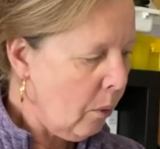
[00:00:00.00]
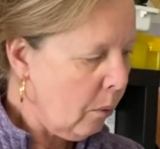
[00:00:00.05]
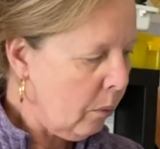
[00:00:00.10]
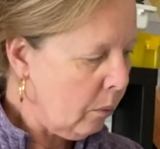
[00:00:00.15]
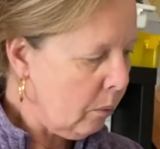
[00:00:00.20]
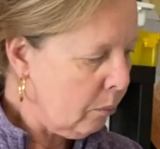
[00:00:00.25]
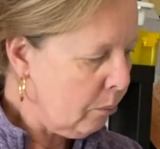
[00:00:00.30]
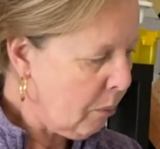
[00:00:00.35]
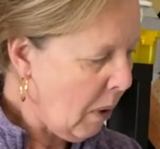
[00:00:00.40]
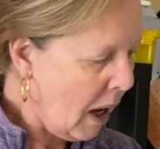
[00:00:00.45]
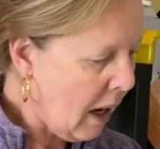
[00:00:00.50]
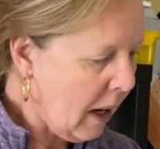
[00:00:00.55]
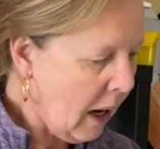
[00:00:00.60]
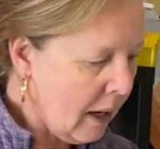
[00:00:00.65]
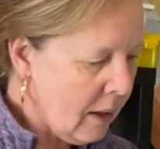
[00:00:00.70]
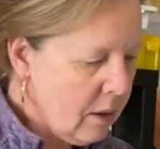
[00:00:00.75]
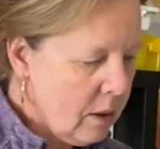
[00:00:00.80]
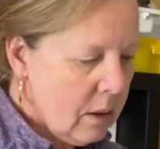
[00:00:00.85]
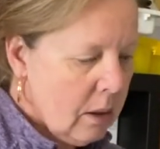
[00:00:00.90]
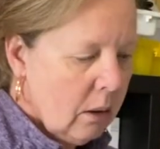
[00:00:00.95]
But
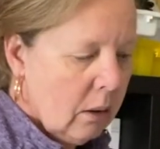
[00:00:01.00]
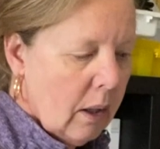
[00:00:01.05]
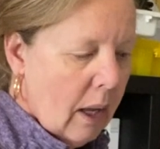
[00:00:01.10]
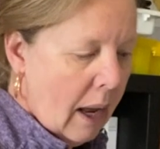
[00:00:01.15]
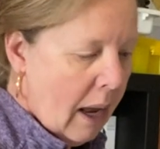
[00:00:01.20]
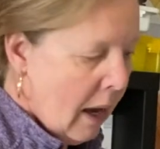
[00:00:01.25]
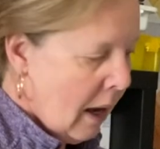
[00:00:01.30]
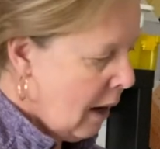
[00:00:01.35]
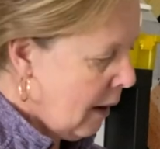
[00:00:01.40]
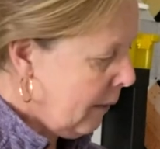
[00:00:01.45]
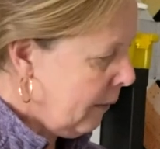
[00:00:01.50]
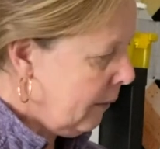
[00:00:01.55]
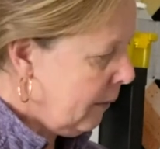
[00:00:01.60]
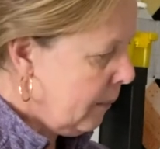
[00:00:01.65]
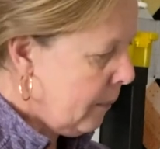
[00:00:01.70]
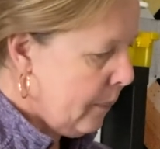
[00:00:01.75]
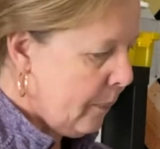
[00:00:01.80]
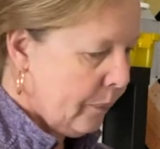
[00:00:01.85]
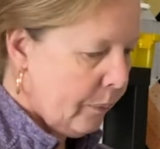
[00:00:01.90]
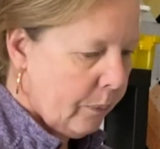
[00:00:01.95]
I still have
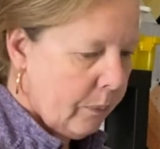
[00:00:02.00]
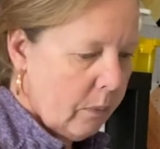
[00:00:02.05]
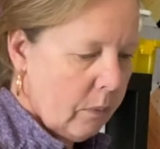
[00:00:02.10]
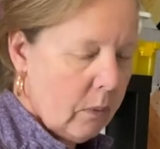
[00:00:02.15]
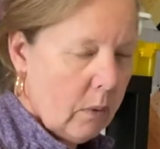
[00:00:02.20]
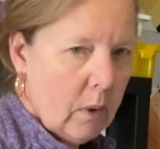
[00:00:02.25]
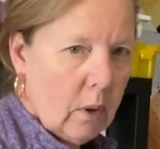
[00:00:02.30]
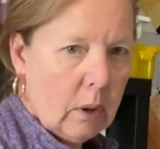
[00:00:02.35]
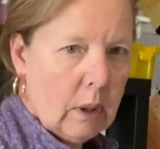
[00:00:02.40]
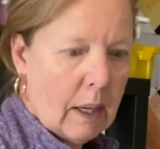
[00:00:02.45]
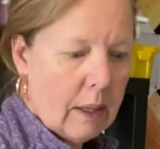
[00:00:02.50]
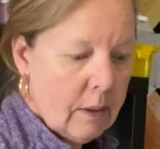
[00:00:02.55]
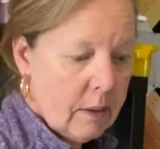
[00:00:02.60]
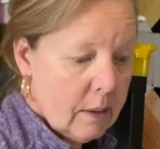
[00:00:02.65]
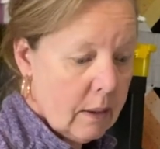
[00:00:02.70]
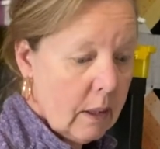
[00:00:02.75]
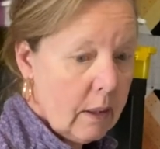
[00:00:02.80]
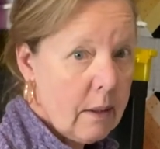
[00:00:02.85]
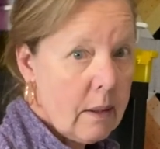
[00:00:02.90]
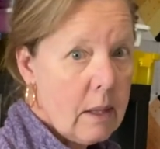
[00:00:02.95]
like
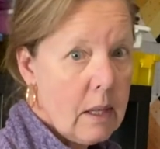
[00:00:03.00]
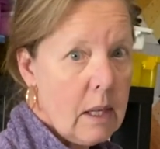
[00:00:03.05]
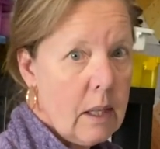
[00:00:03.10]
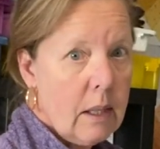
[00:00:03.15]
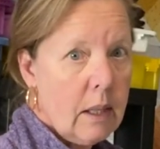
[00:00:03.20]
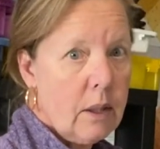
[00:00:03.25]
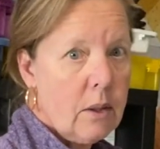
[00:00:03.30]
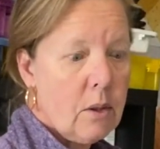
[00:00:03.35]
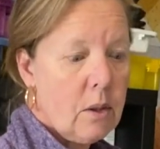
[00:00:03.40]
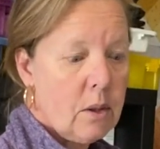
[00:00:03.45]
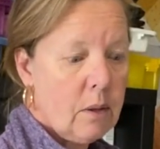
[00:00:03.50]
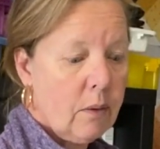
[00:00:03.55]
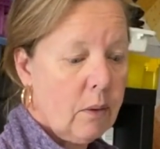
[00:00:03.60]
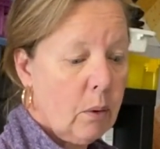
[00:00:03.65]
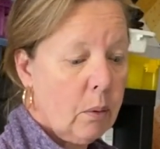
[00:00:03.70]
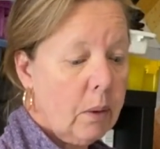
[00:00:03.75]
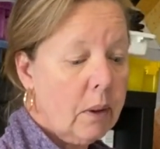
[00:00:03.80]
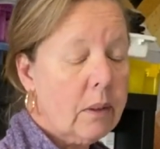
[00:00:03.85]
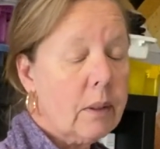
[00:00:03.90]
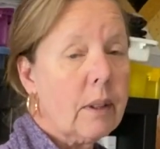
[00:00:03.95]
16 inches of
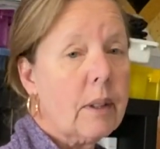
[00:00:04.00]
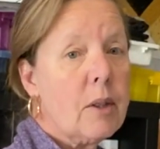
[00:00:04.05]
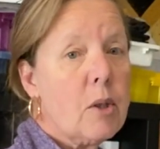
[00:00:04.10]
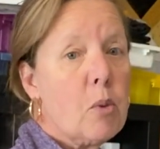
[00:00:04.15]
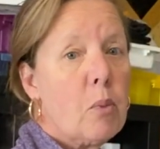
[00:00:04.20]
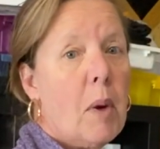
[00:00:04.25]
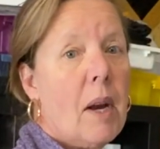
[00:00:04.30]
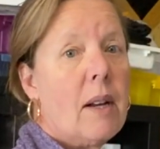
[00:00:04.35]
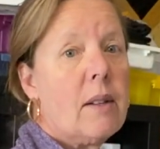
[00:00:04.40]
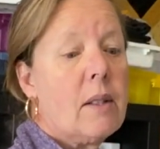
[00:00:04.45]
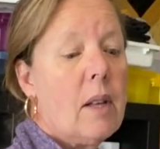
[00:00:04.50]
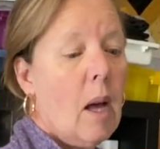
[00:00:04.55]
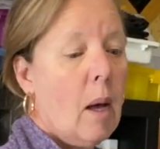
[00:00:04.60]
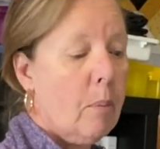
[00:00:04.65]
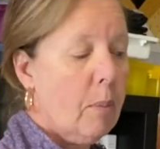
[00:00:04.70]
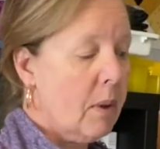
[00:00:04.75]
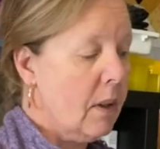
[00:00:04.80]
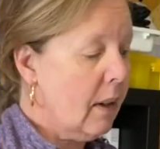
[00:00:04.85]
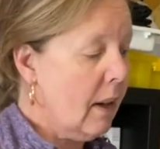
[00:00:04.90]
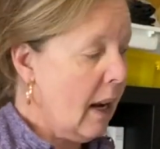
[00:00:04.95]
quilting space
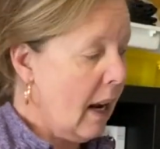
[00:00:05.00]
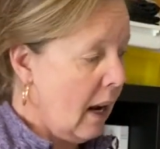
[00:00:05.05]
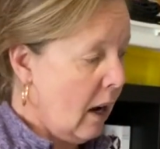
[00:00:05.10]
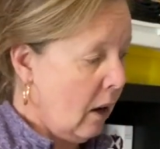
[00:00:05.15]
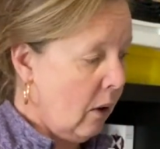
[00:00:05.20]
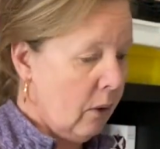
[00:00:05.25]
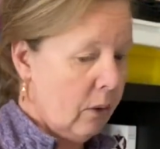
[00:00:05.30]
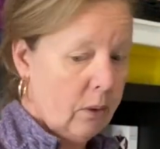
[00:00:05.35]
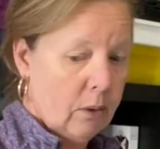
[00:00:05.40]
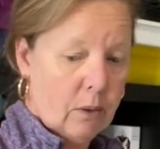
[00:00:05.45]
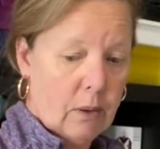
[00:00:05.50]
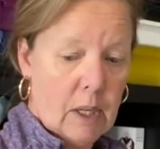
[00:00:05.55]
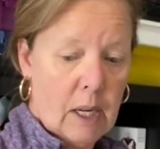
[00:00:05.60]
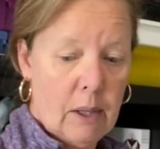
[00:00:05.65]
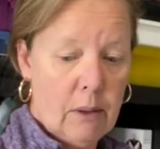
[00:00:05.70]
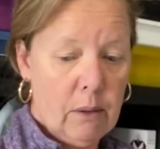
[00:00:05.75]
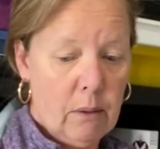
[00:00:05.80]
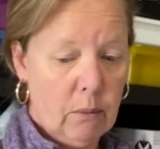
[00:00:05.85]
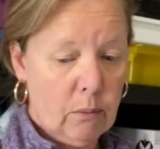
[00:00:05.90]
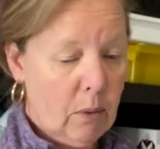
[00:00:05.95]
up and down
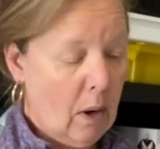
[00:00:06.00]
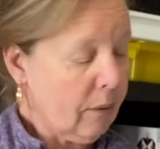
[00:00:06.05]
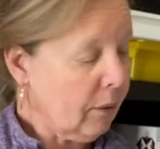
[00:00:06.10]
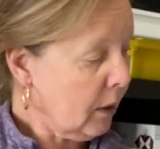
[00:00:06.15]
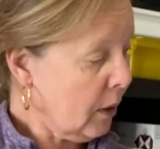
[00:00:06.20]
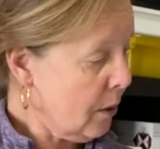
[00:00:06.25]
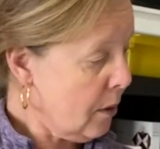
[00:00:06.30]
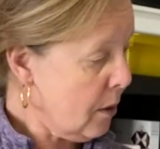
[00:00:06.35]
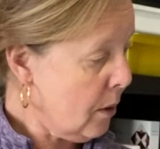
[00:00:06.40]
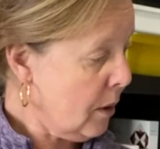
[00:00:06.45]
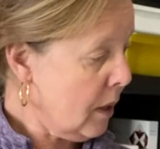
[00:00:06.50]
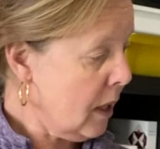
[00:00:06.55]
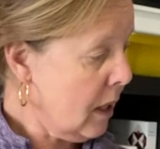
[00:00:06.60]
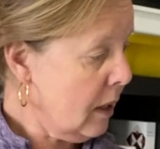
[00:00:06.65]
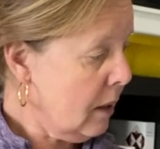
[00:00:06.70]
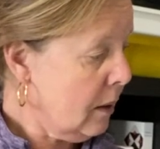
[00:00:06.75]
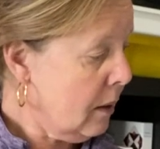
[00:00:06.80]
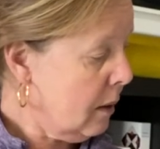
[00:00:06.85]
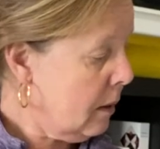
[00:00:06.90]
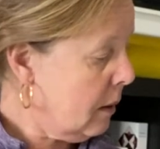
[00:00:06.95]
and roughly
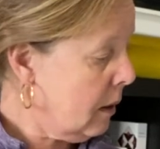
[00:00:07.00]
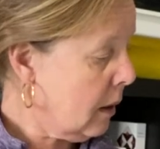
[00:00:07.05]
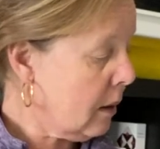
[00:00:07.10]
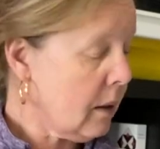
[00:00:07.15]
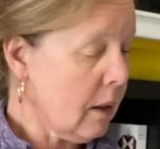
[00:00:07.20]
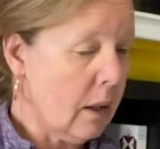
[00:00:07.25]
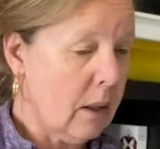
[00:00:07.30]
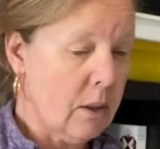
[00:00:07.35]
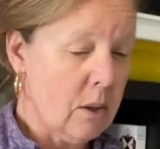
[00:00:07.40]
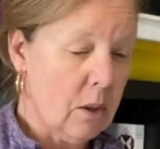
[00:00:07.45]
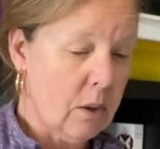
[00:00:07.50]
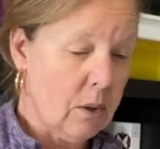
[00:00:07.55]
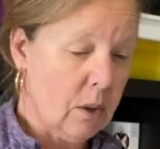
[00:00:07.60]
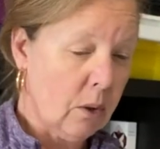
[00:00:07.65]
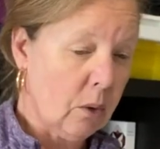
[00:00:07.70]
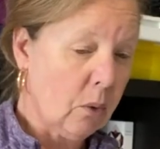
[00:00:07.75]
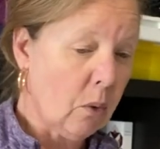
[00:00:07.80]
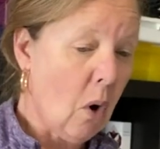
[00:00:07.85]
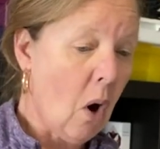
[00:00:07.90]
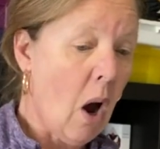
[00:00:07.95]
36 inches
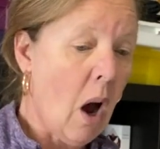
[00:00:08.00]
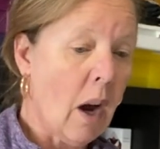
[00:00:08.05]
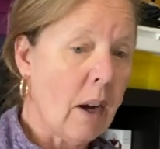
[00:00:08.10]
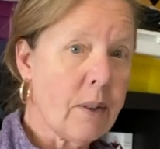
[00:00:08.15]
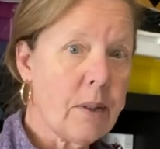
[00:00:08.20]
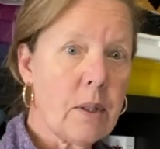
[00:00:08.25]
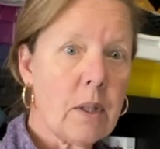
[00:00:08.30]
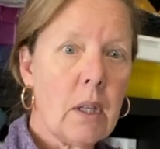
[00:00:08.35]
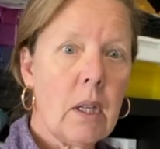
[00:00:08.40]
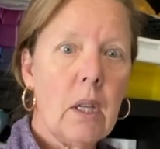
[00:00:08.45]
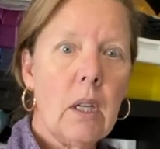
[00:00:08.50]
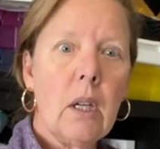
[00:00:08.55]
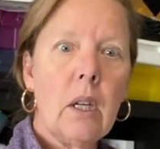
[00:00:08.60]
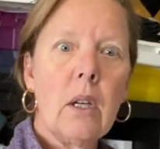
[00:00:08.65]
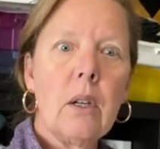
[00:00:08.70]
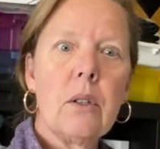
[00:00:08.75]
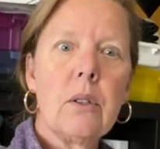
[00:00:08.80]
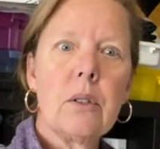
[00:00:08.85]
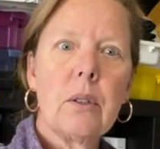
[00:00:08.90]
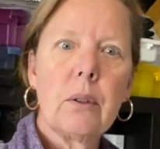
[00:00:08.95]
across
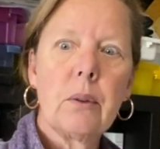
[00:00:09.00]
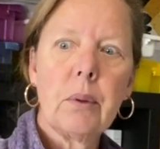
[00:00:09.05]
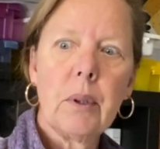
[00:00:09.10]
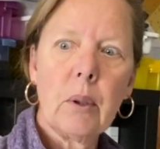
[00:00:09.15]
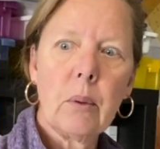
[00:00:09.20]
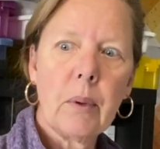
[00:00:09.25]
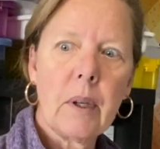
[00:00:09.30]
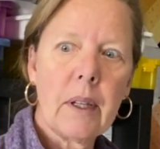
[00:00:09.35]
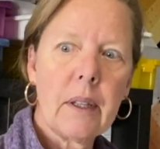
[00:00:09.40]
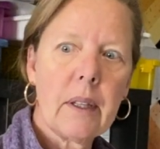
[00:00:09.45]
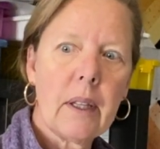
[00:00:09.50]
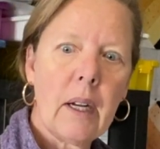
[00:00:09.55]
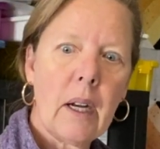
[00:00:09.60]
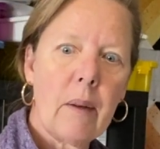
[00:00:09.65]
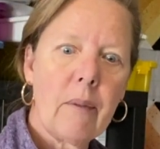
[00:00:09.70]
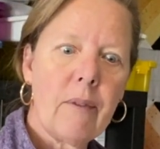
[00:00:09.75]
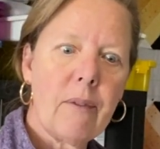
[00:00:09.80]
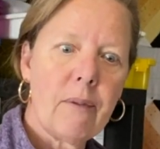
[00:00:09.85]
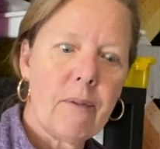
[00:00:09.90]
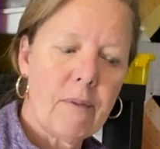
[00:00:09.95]
to quilt with. And
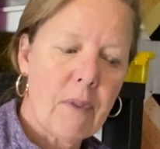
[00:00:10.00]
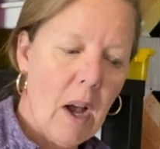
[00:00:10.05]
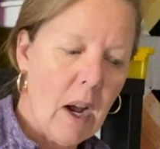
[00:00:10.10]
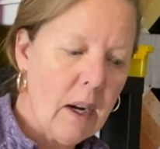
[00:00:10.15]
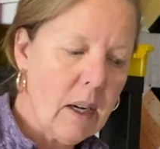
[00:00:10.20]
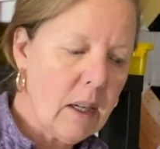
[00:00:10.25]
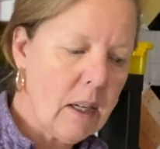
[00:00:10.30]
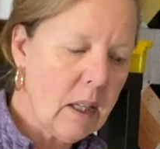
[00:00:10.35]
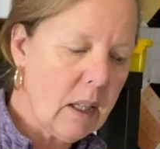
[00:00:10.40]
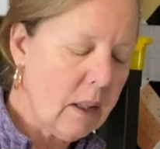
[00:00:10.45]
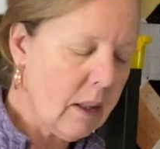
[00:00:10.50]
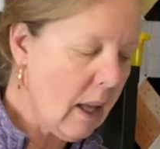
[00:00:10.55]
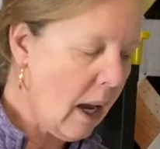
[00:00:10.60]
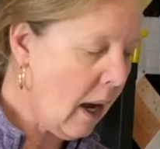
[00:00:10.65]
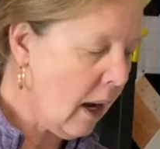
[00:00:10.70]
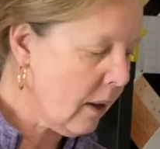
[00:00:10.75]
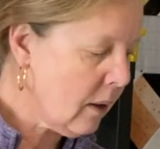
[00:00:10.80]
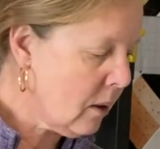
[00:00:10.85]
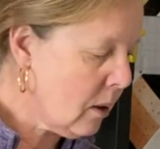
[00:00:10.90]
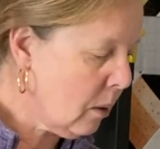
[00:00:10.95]
I'm finding
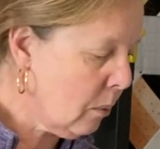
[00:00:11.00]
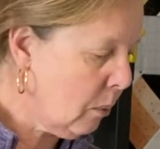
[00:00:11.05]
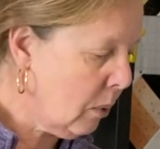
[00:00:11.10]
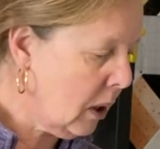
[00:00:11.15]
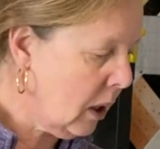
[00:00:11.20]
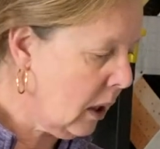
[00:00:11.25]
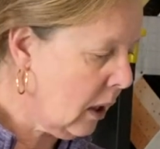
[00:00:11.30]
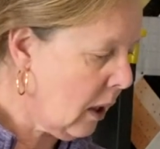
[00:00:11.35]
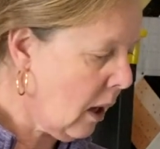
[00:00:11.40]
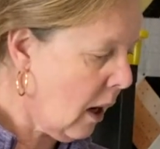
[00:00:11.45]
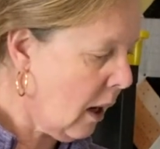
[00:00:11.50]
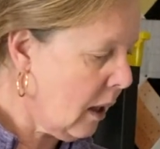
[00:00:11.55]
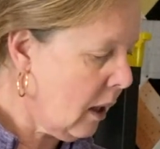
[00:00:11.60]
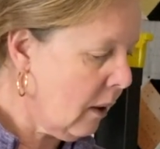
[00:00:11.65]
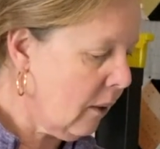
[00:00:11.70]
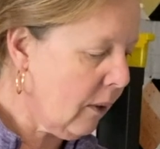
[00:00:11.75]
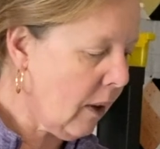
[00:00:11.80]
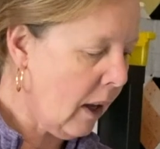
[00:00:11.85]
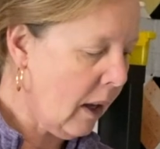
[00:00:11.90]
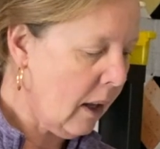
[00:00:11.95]
that to be kind
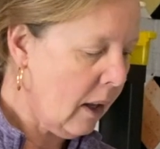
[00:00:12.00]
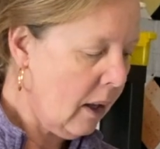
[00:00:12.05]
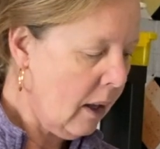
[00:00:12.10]
of a